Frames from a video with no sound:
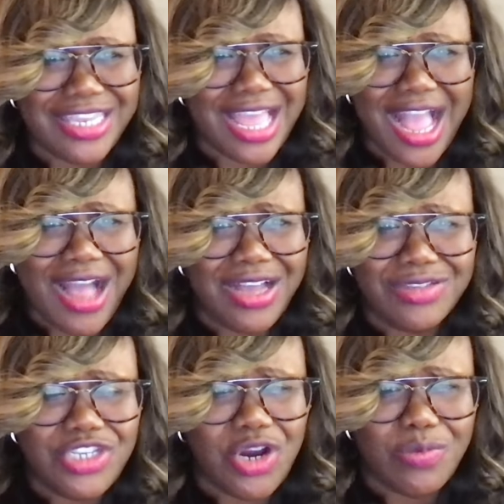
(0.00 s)
Like, I,
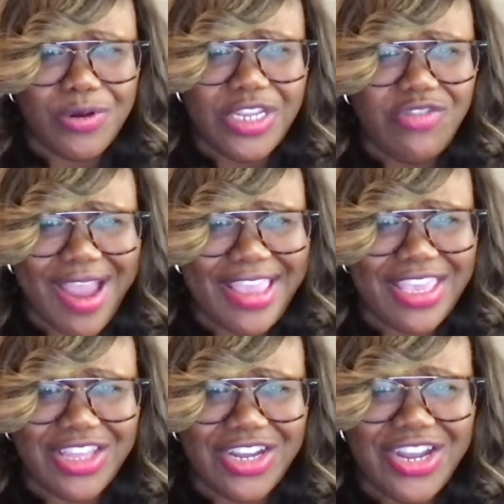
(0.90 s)
you know, I'm pretty
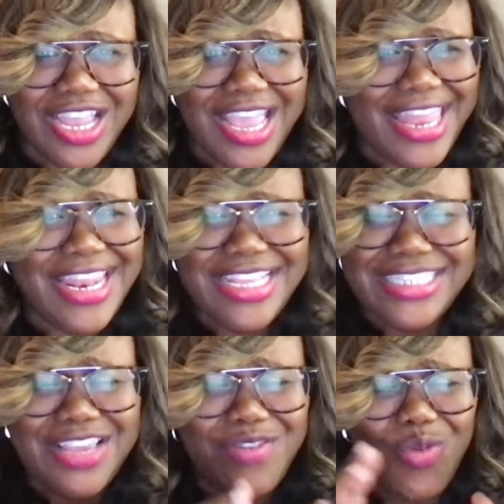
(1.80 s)
regular. And it is
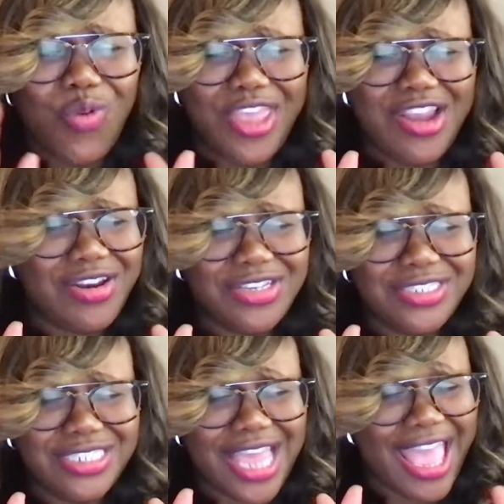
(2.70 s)
even weird
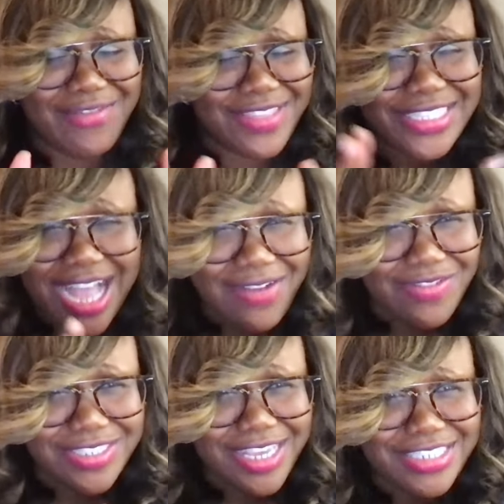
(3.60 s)
to have this
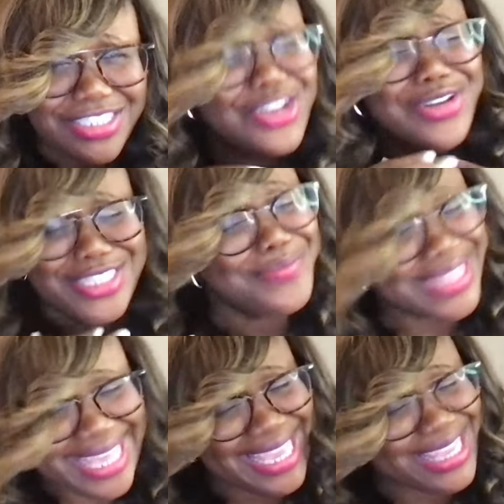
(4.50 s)
conversation, you know, because I'm a
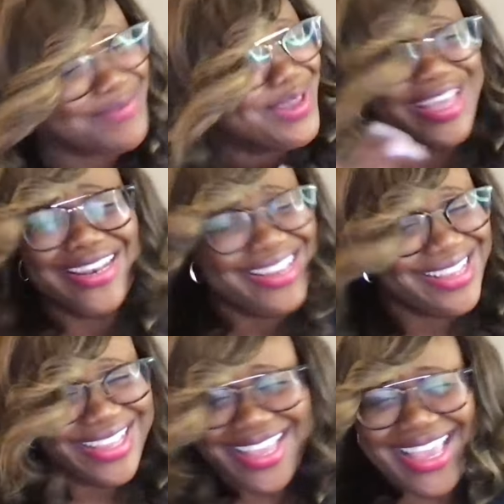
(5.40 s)
lady, but
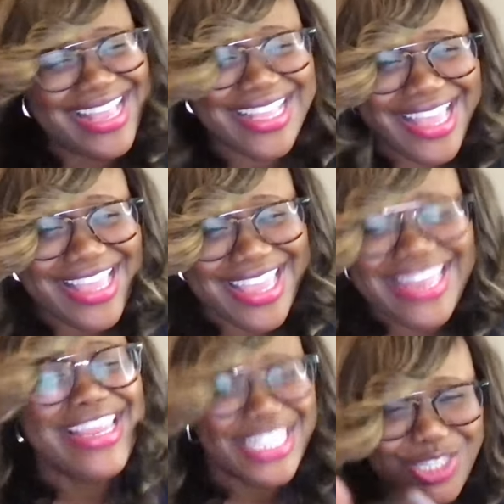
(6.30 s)
it, it,
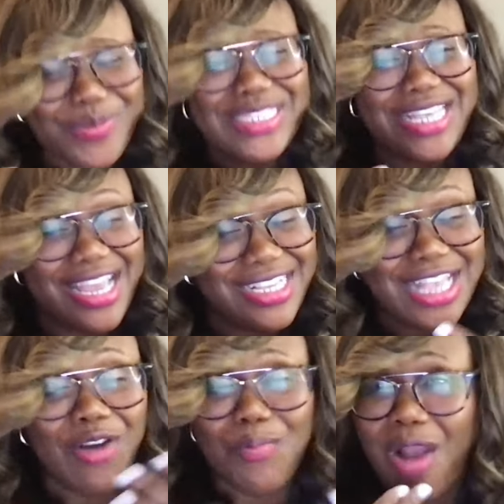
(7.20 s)
it needs to be said because
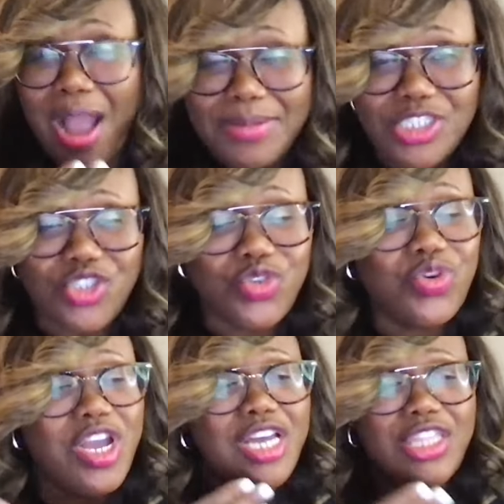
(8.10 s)
I promise you
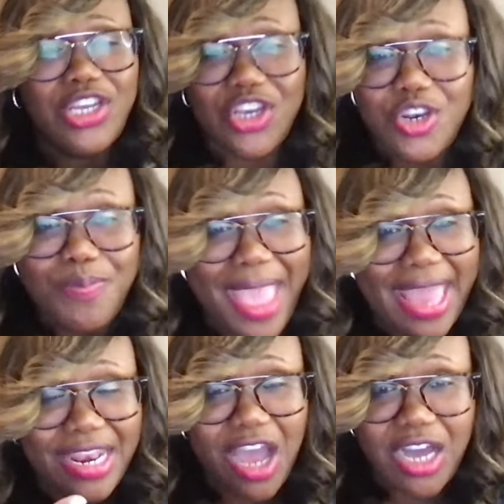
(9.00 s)
the good,
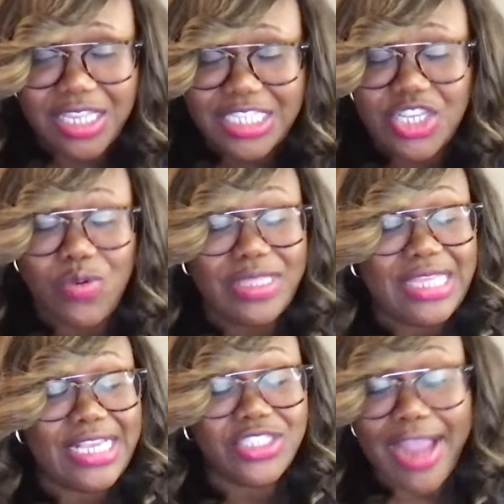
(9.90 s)
bad, and ugly. So when
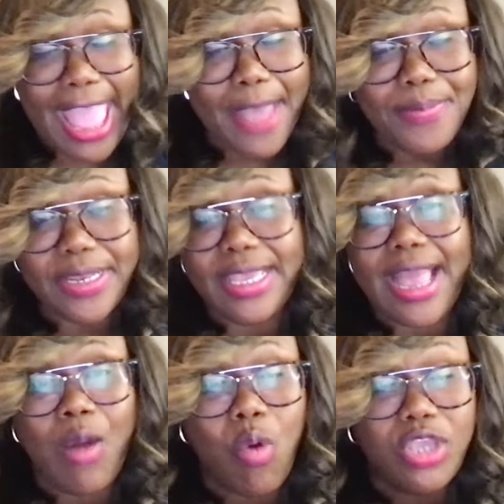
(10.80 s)
things are happening,
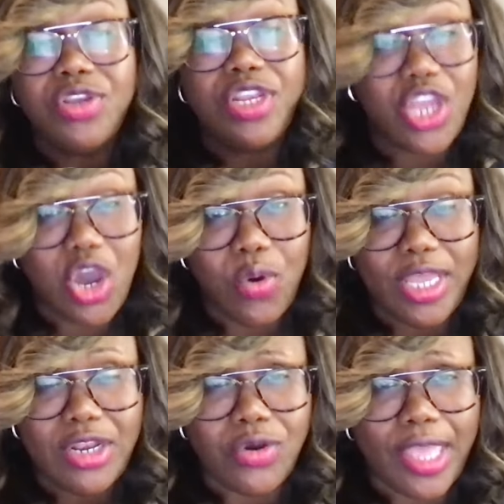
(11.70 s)
I want you to know it,
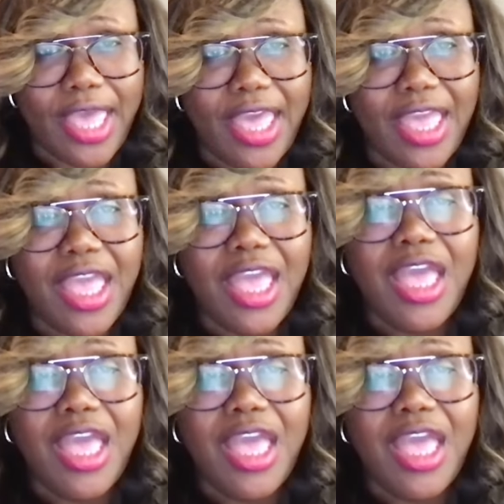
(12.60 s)
okay?